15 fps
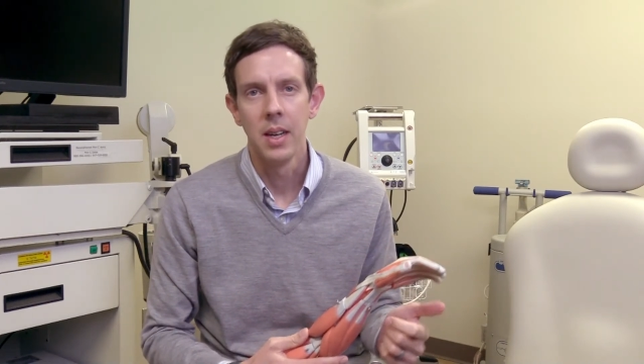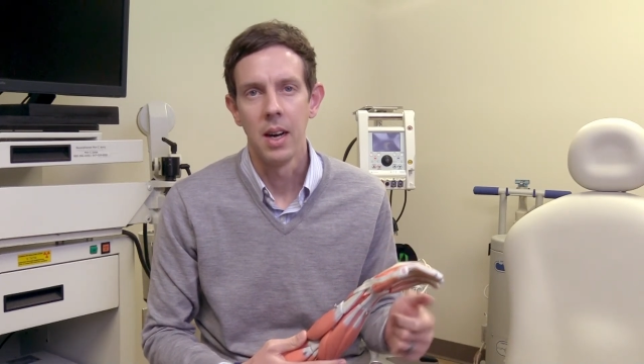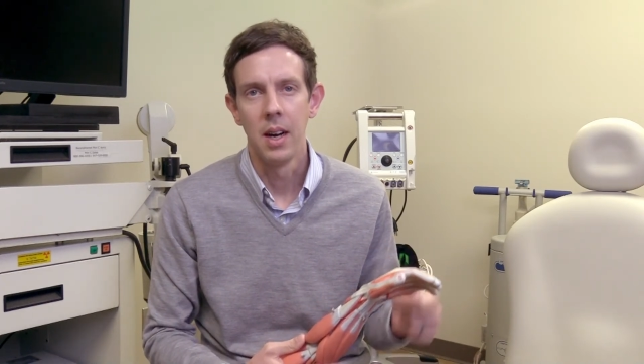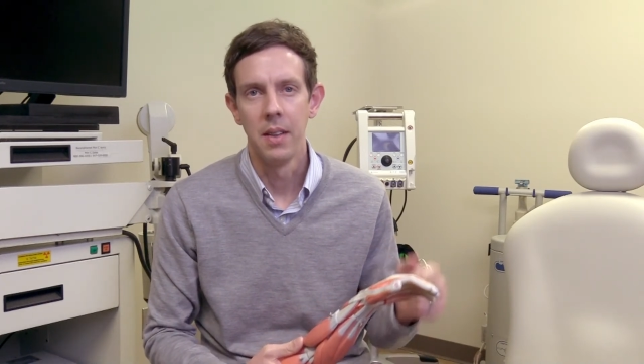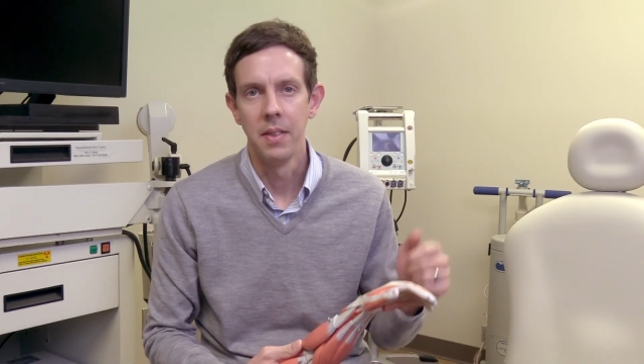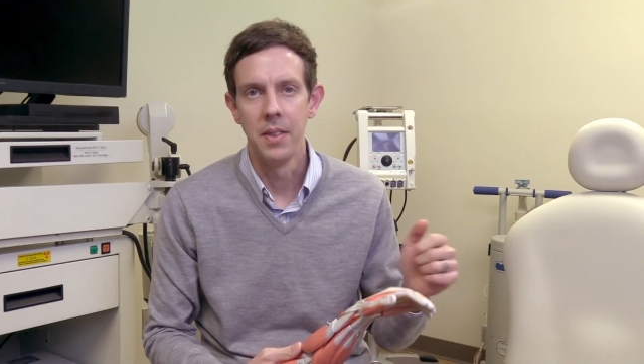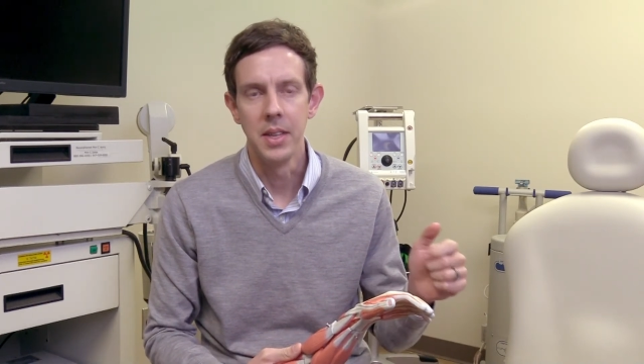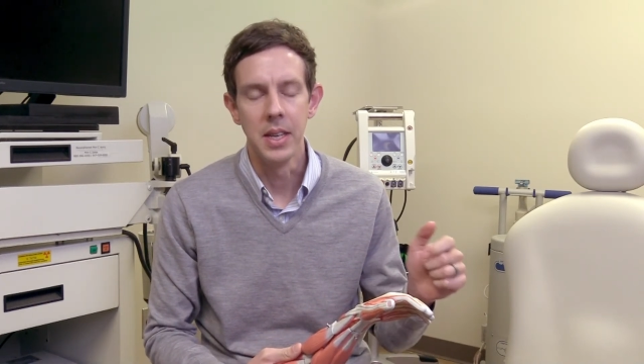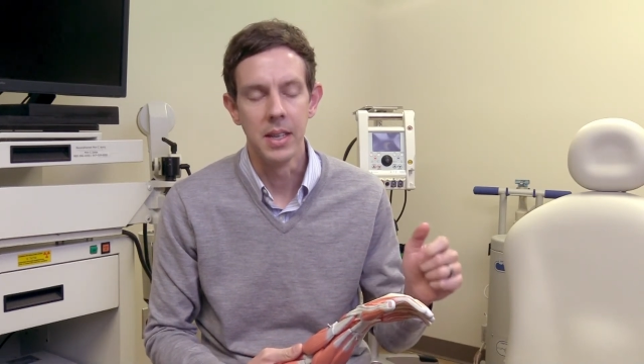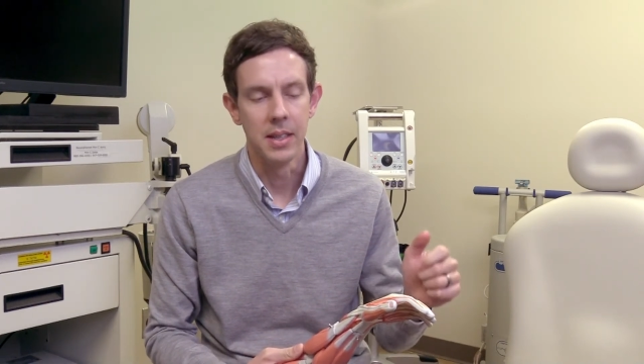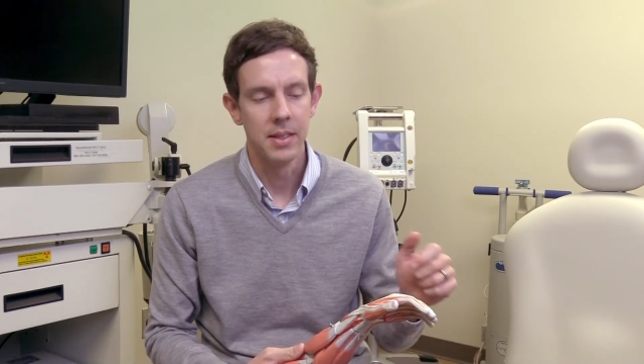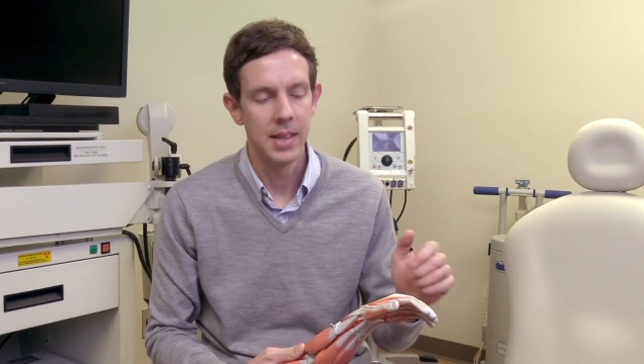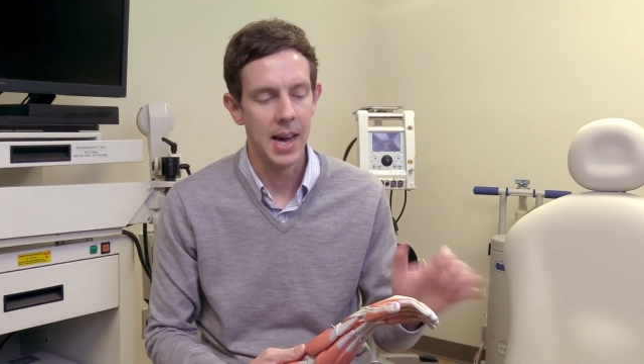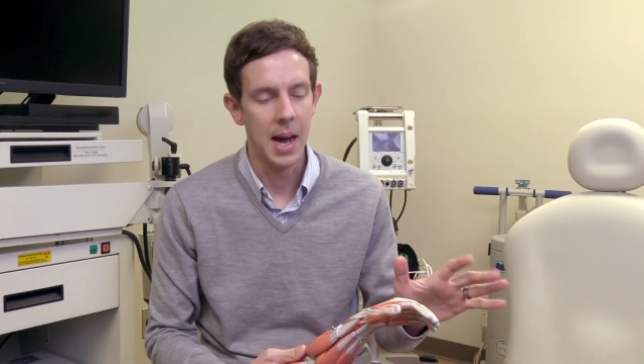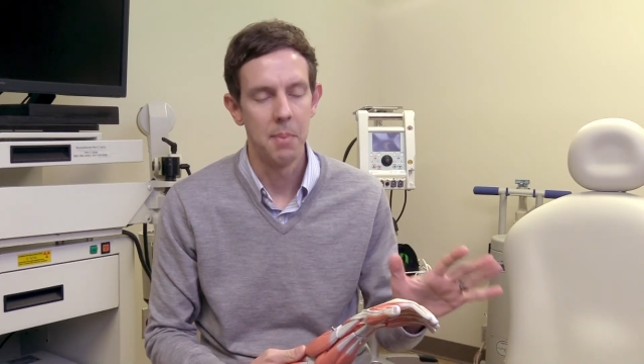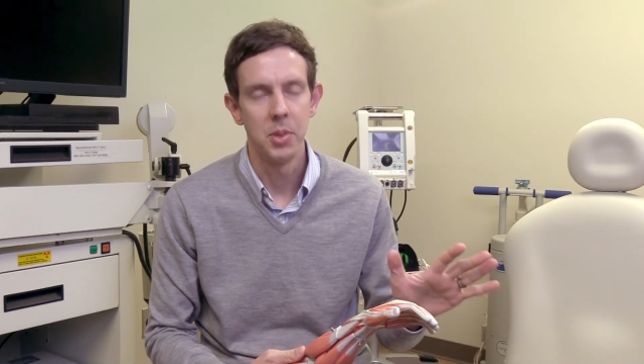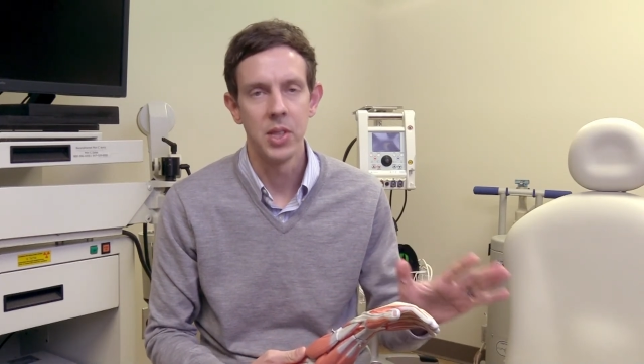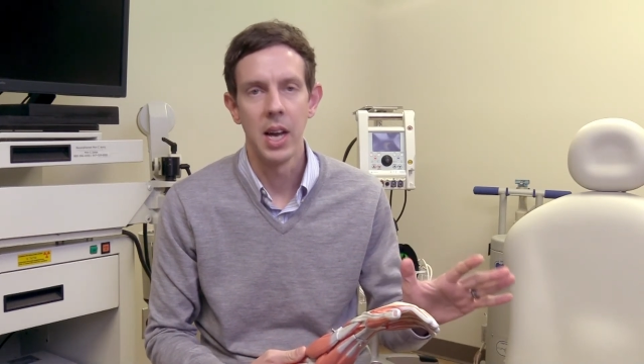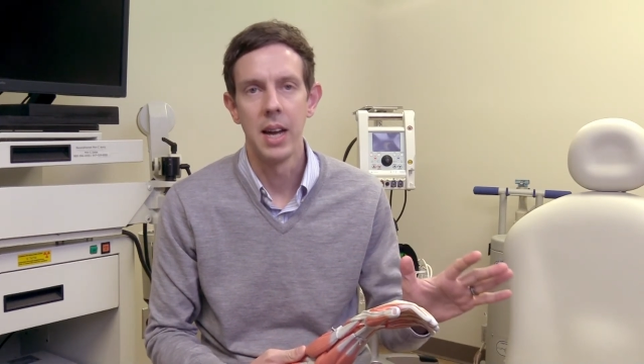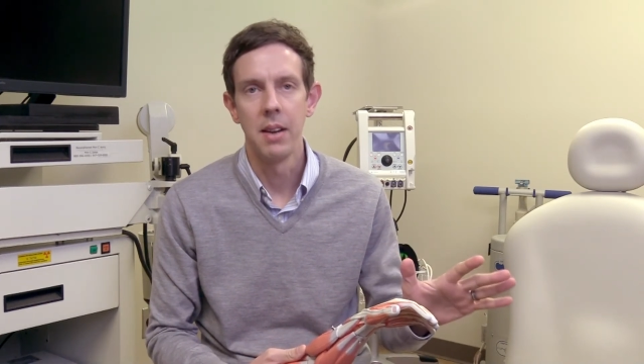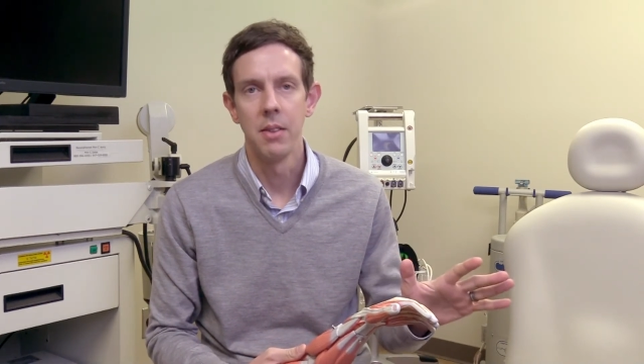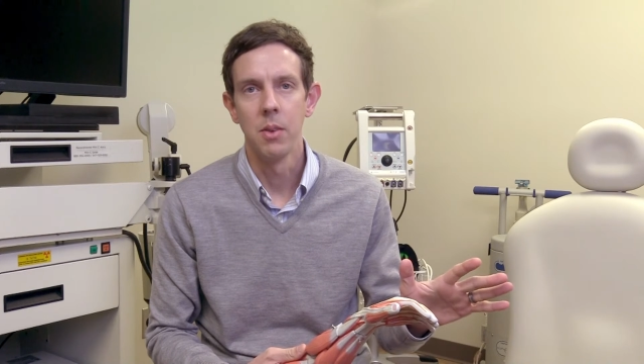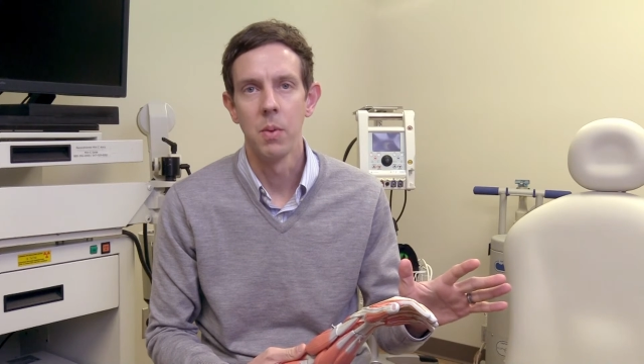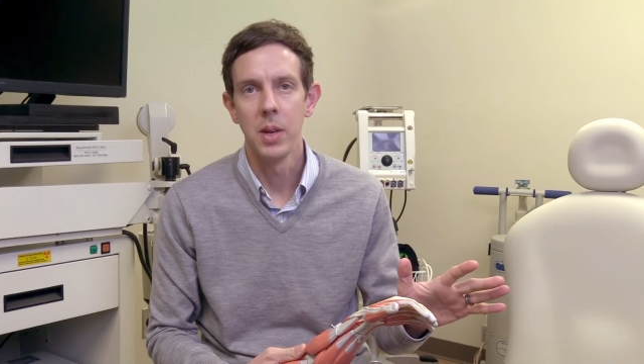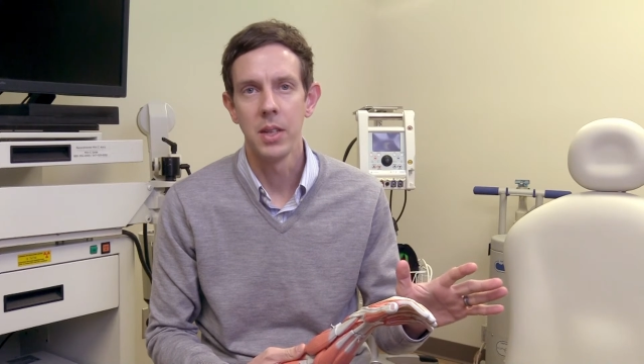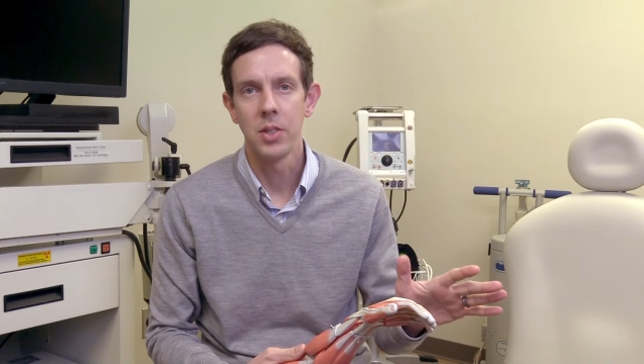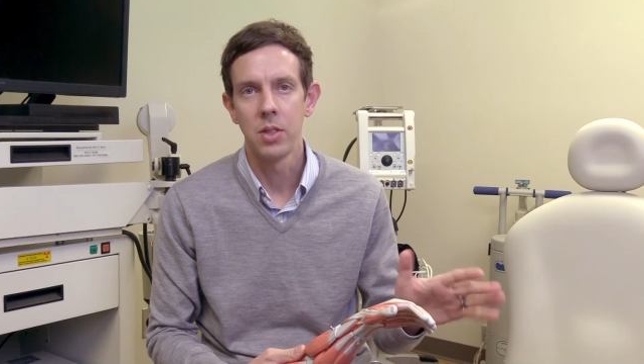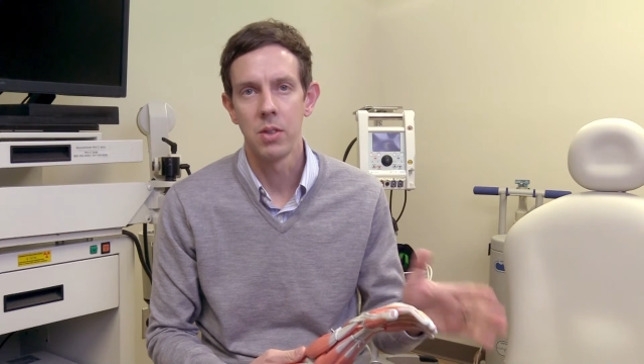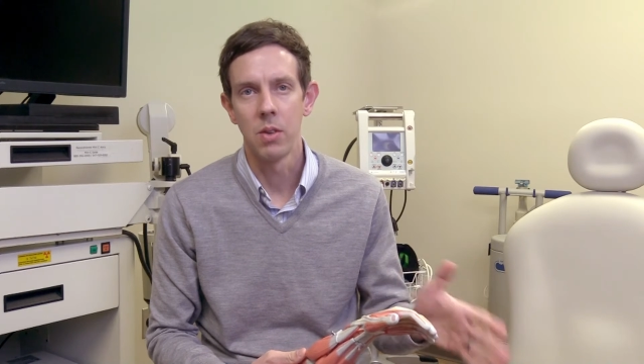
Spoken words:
on the top side of the wrist